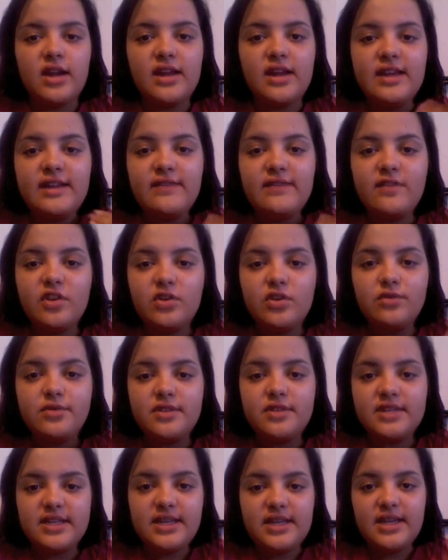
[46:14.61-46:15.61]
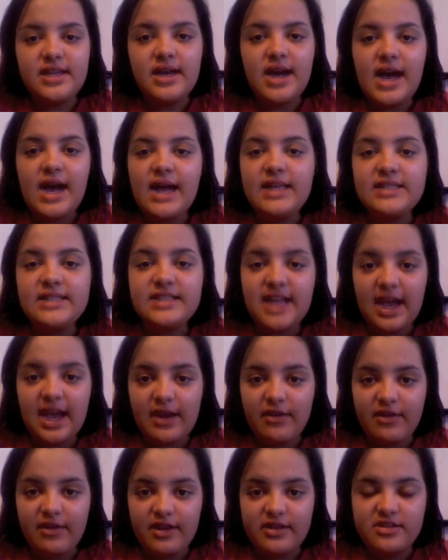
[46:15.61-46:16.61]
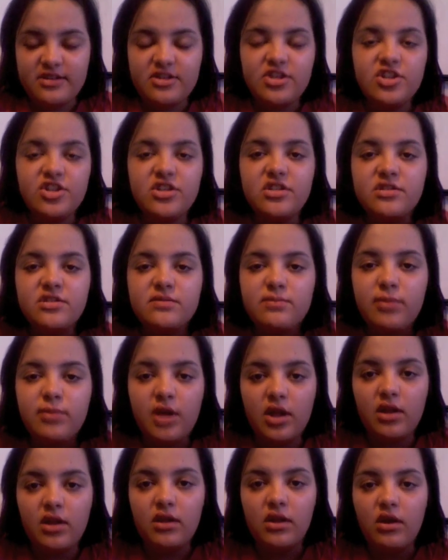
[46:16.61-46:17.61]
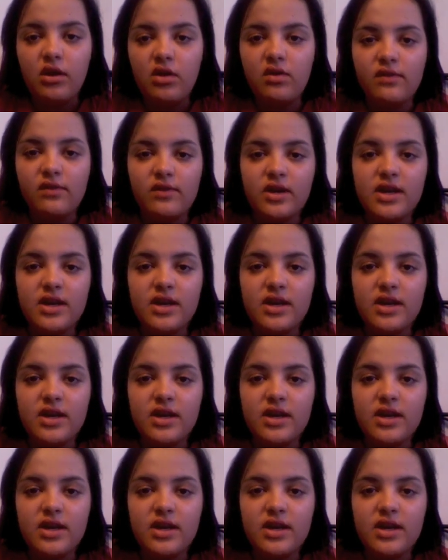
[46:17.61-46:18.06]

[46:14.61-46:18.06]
If you see sirens, just pull over.